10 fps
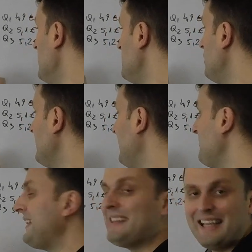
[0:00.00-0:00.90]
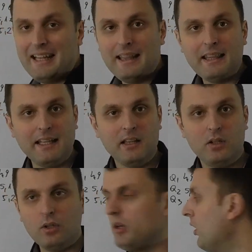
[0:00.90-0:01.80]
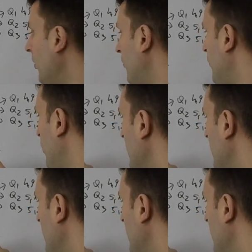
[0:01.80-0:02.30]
you're going to be tempted to go for